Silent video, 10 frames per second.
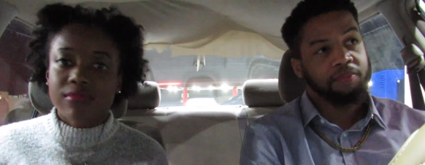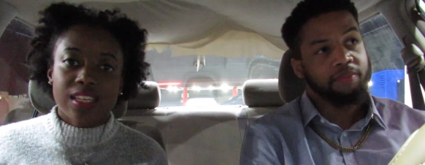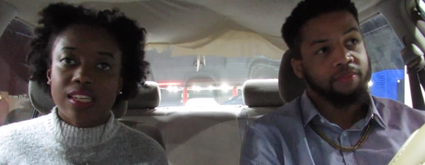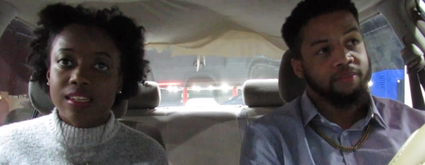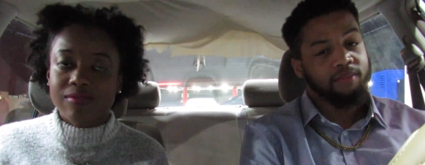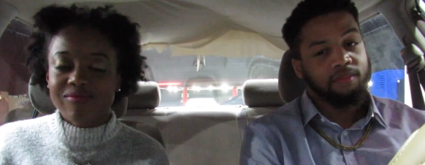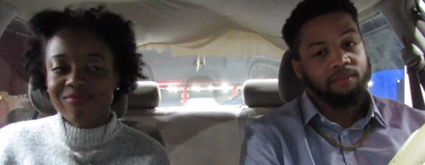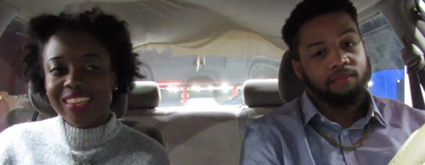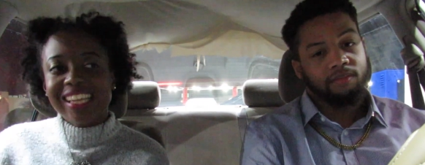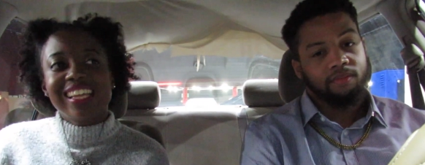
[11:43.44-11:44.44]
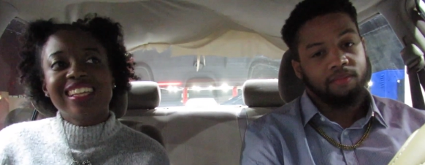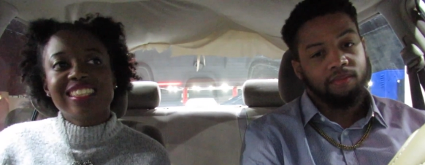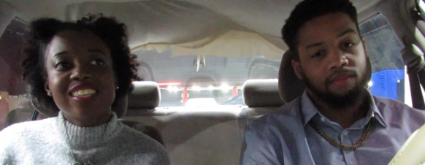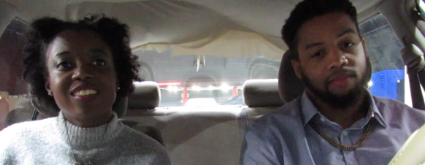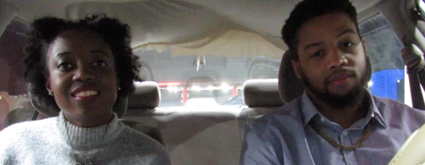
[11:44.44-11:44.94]
Speaker 1: you know.
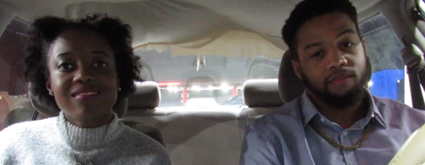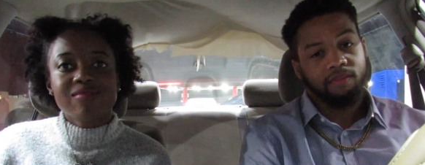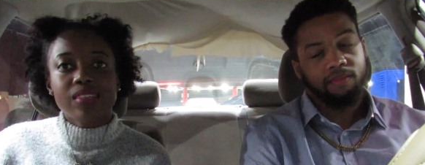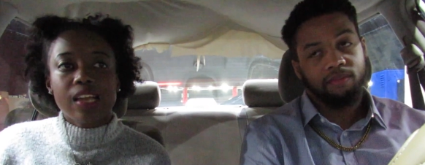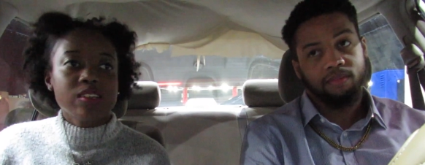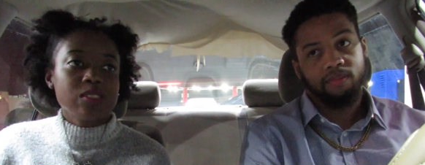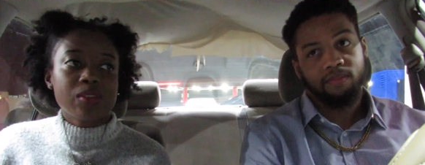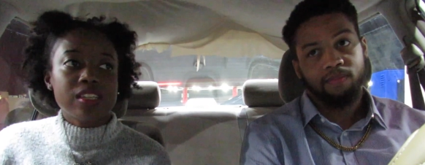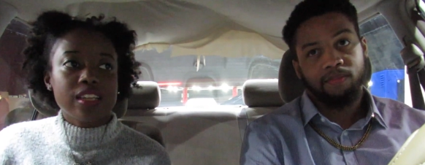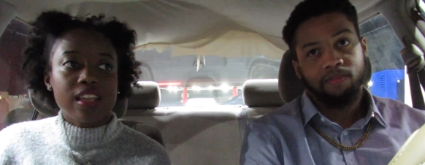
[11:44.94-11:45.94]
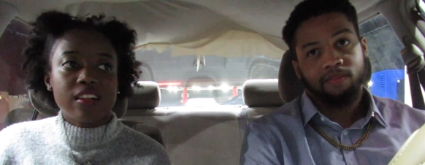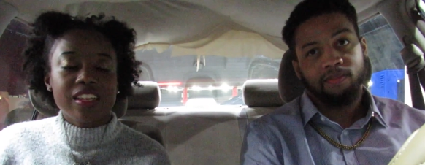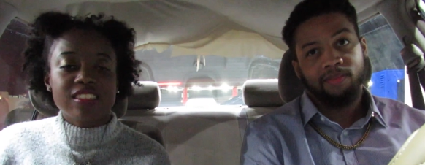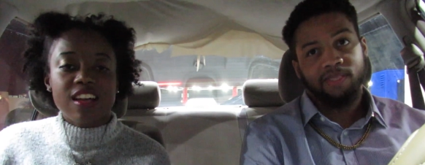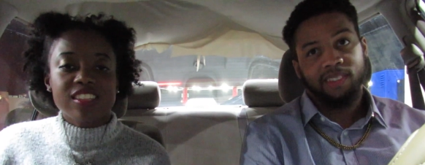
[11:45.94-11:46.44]
And so yeah, we just wanted to get on
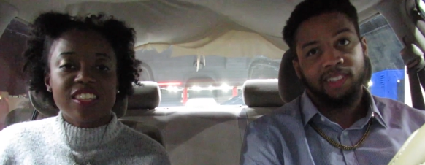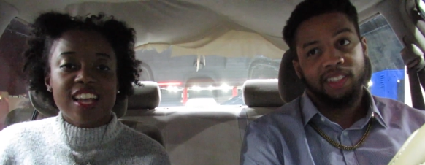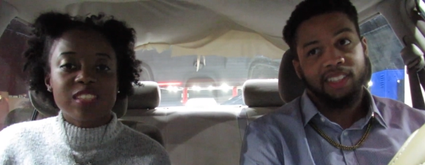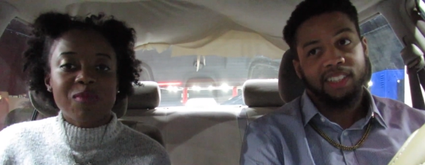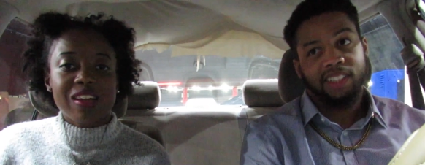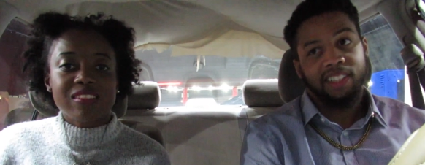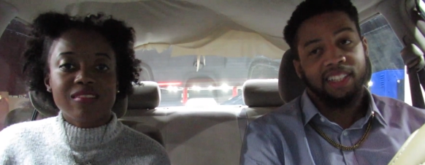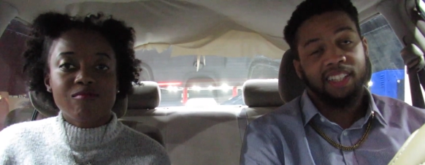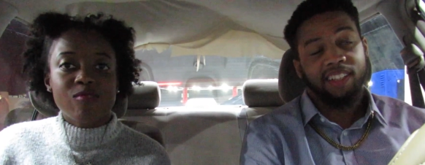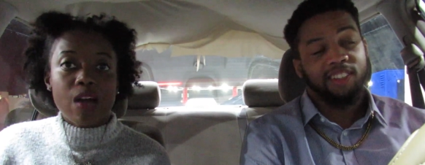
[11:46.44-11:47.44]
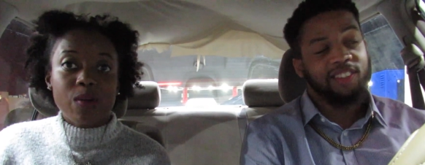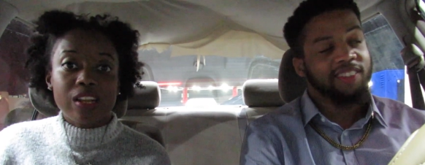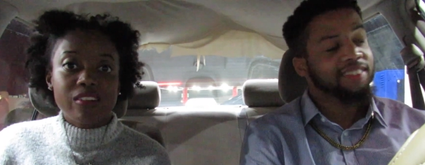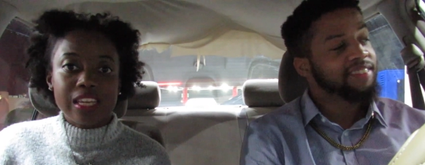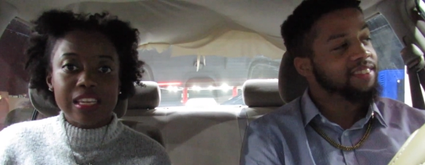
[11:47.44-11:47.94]
here and talk to you guys about why we
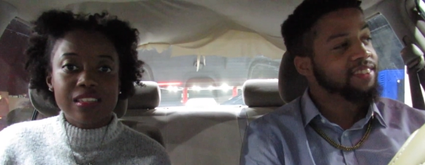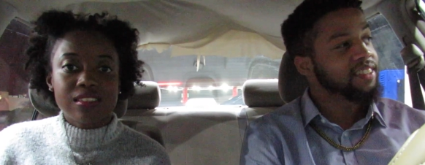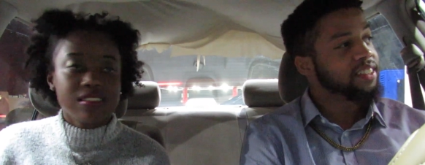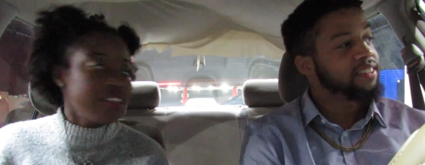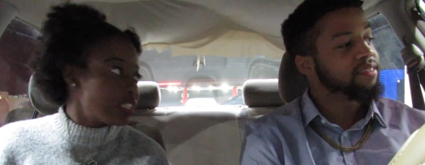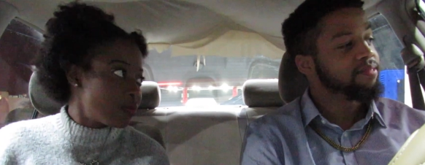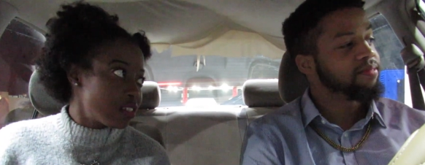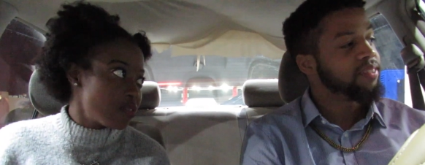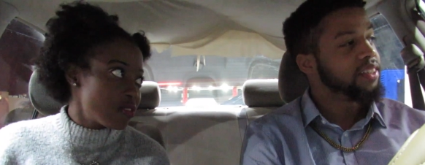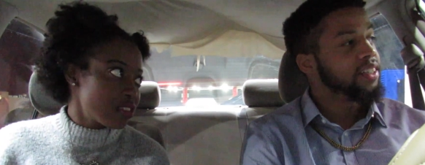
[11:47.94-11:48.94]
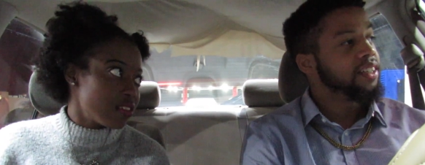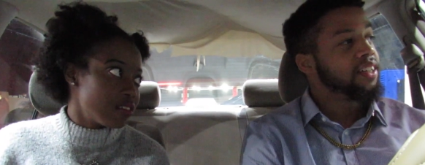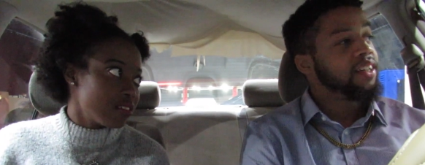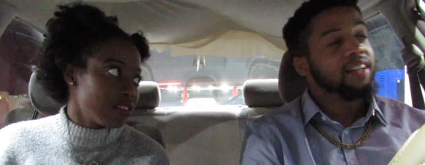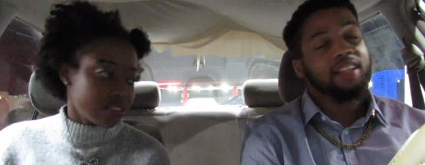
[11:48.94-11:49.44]
don't kiss. Yeah. You have something else you want to say?
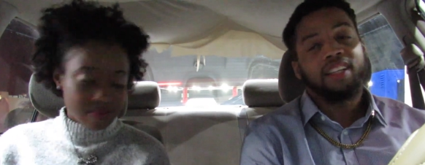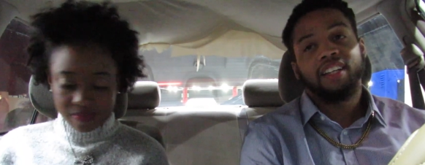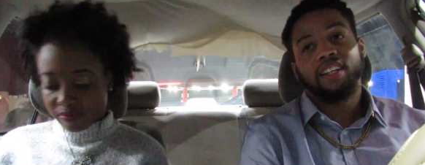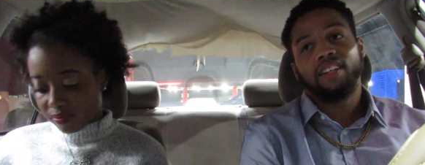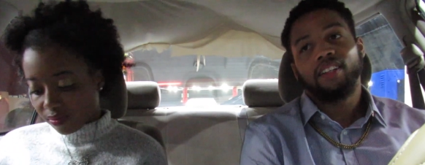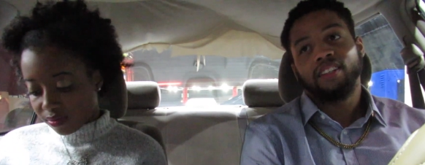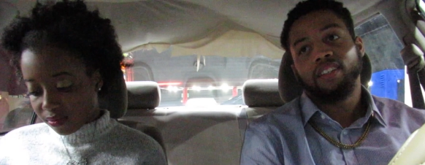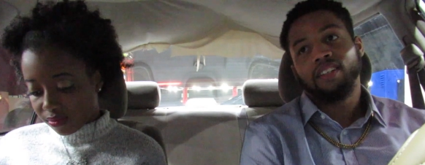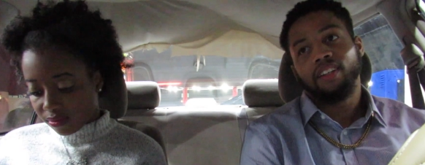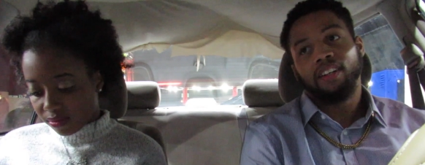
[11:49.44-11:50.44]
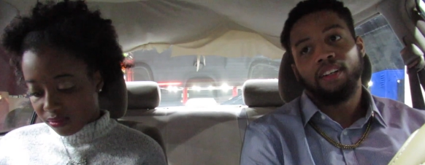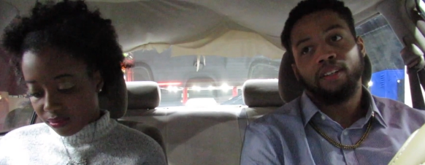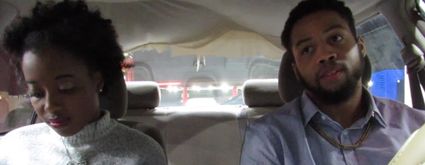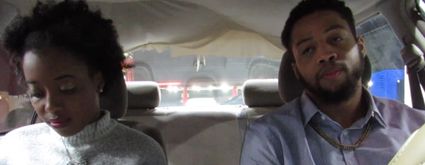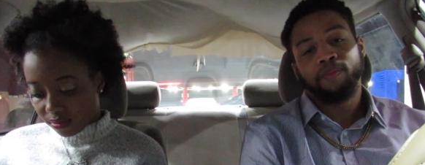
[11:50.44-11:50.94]
Speaker 2: Yeah.
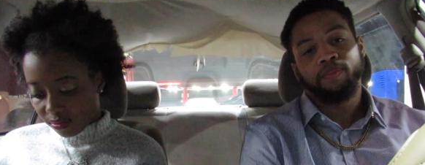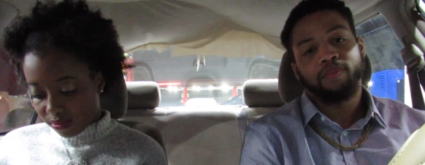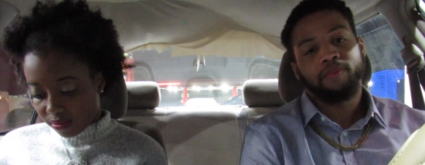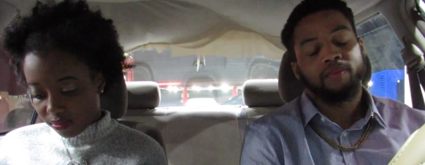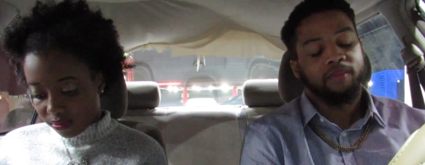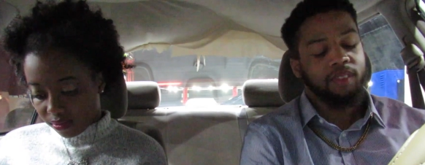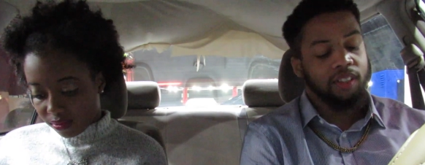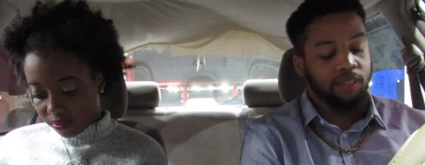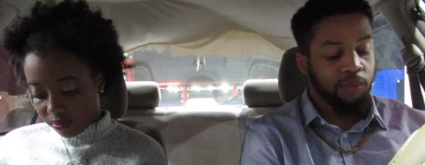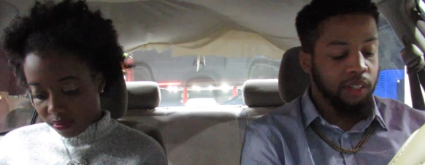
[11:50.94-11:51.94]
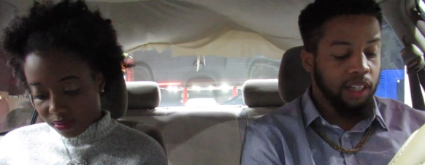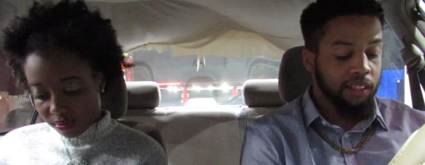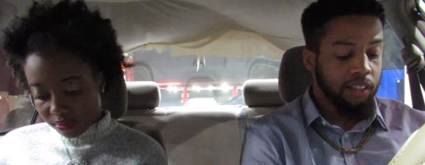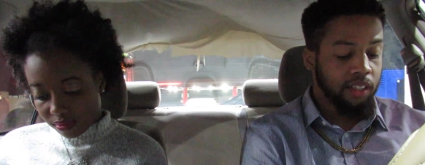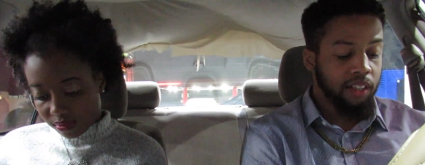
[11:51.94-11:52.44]
Um, this is one
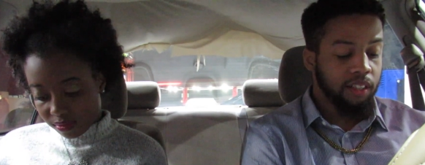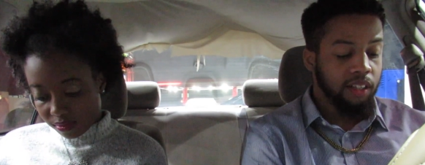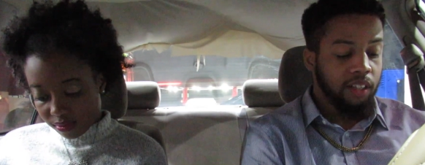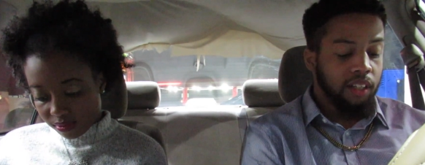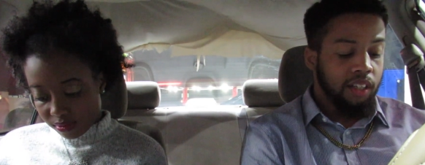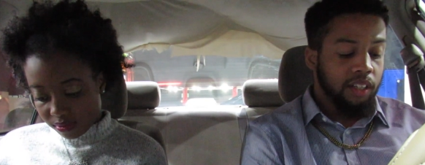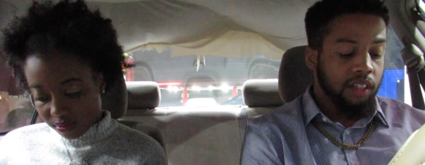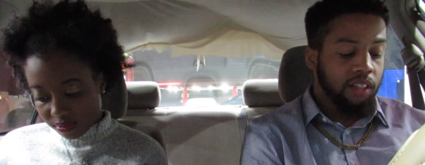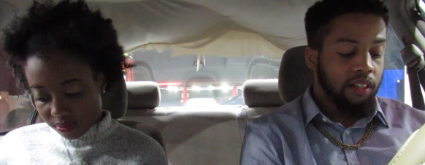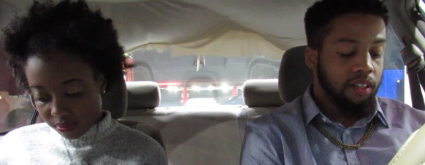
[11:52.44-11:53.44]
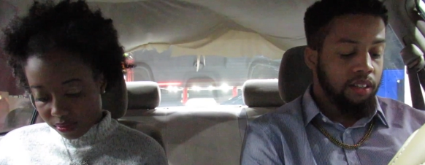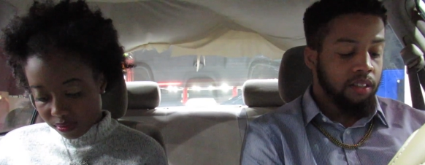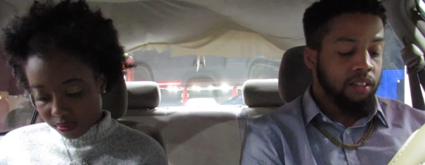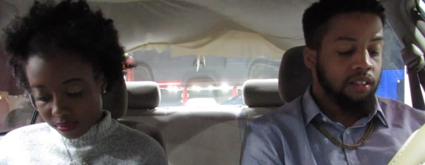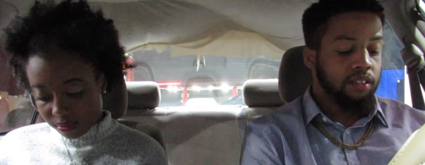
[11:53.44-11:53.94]
last thing.
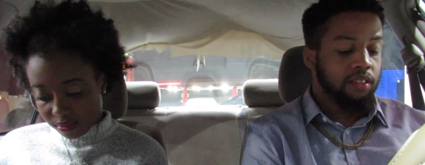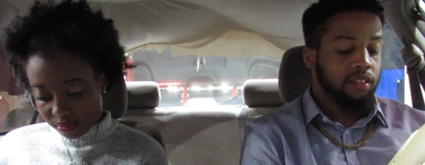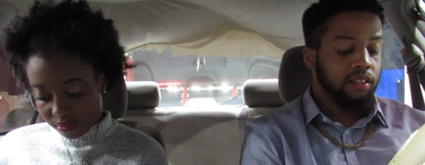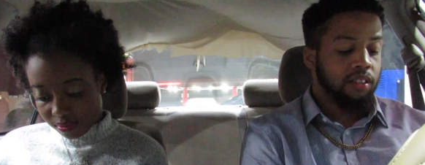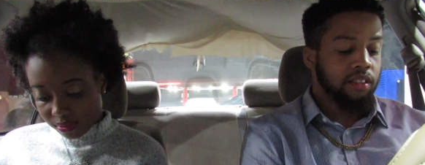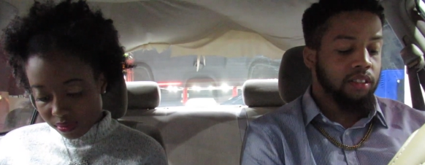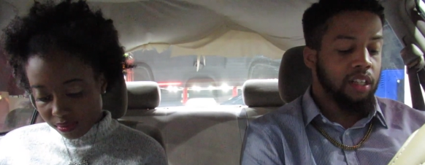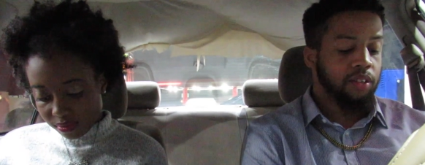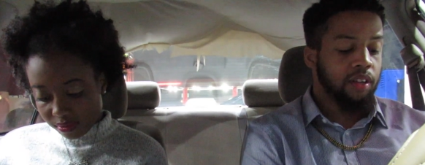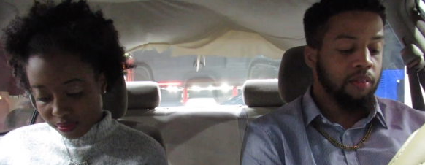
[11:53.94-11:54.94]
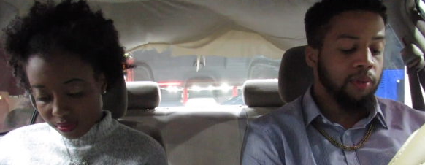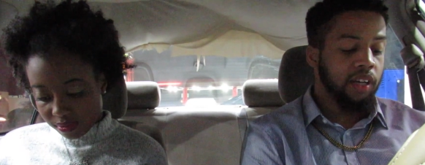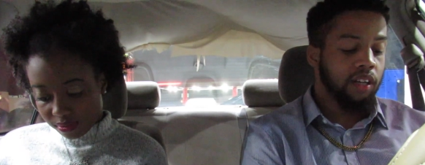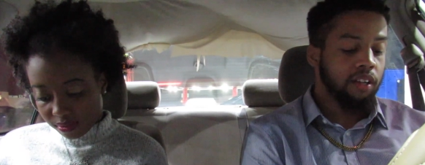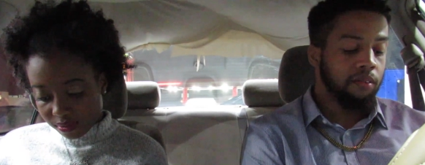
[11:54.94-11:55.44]
Uh, I know at the beginning